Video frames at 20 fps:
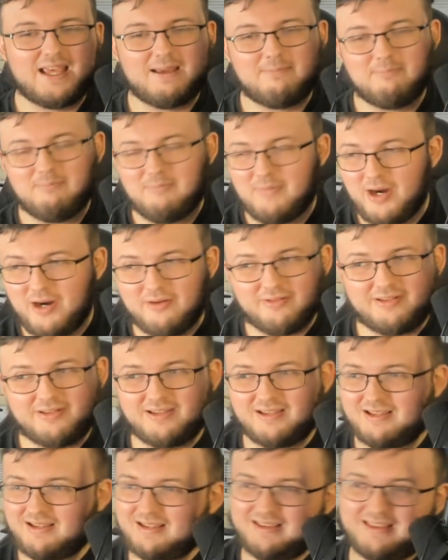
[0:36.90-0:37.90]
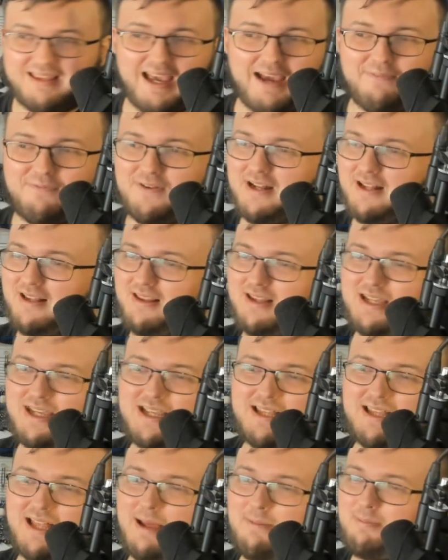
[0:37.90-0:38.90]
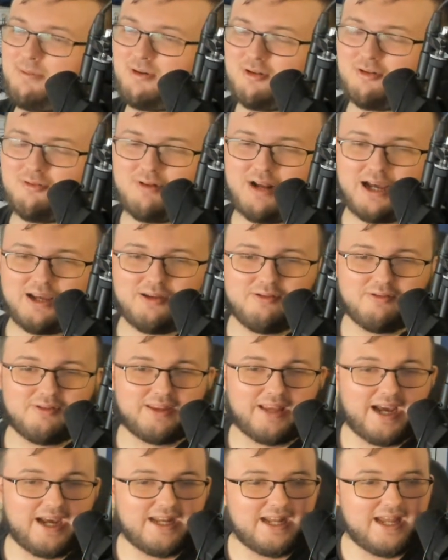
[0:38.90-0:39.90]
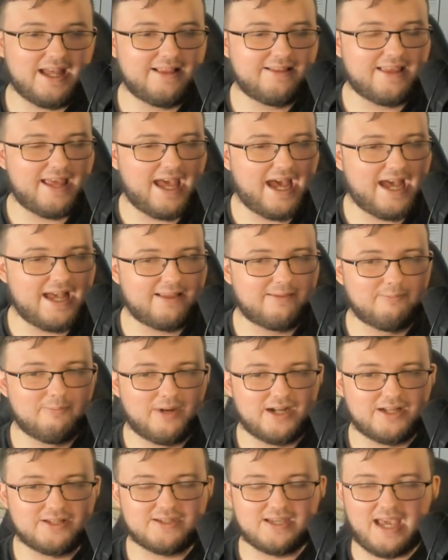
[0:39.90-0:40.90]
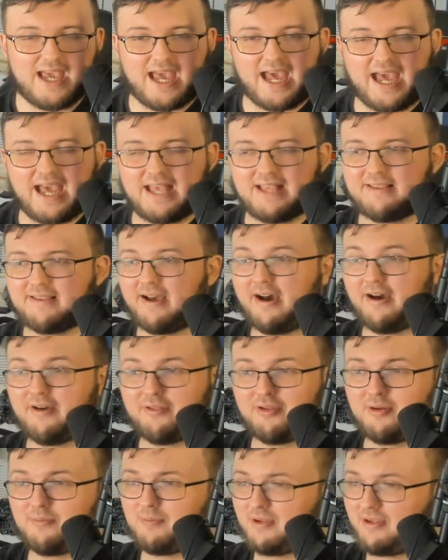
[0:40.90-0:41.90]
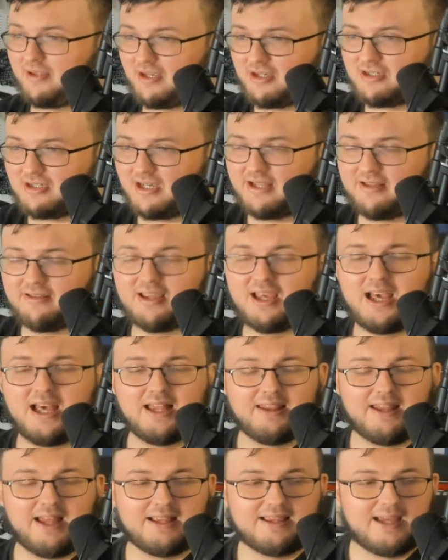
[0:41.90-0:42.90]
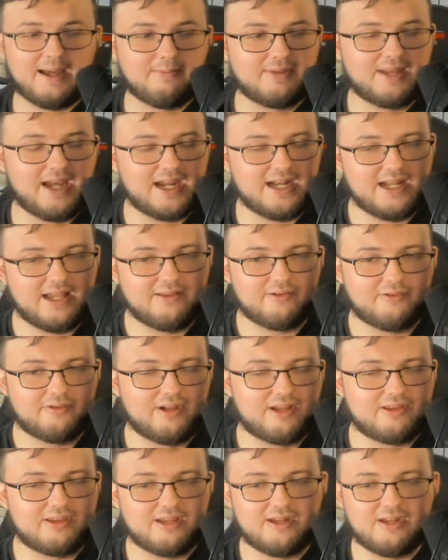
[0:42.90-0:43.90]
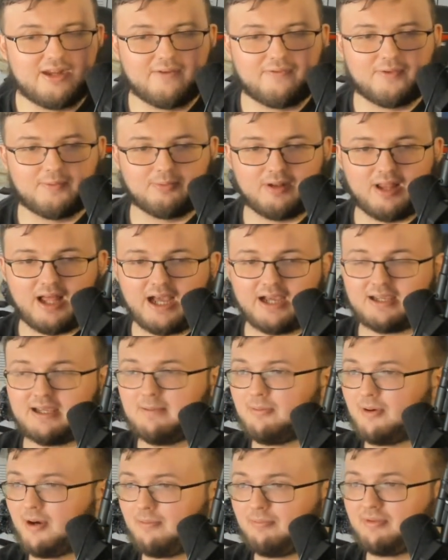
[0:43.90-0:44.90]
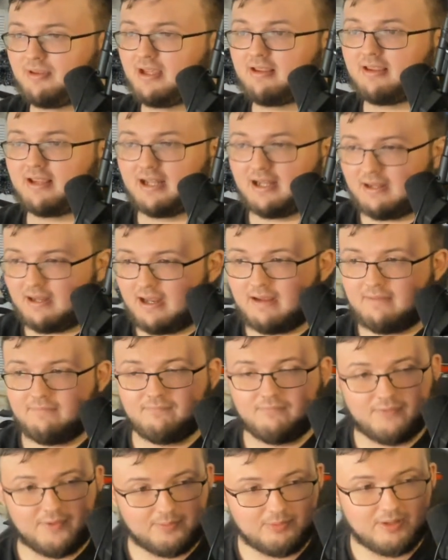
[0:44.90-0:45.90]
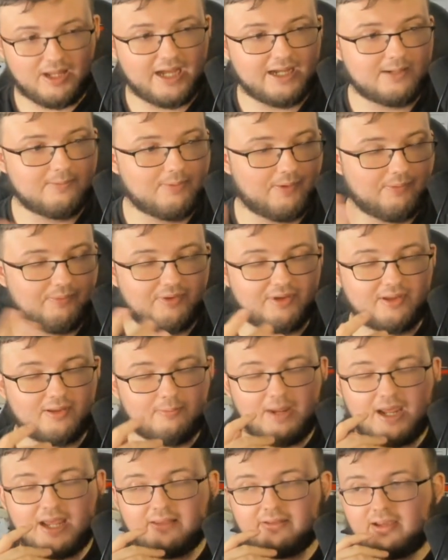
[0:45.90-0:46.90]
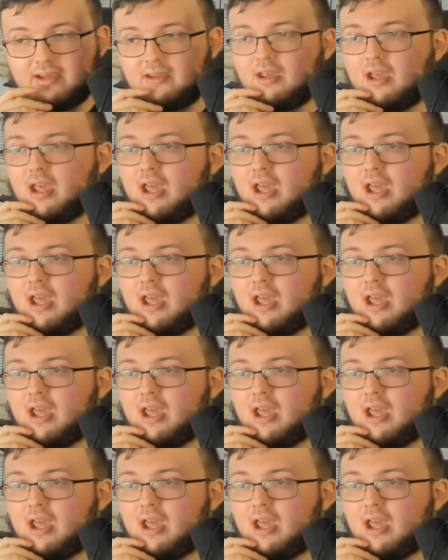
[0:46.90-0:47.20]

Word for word: most definitely a lot of people do not use tight ends as much as other positions a lot of times tight ends are just in there for blocking purposes and if for blocking purposes it's amazing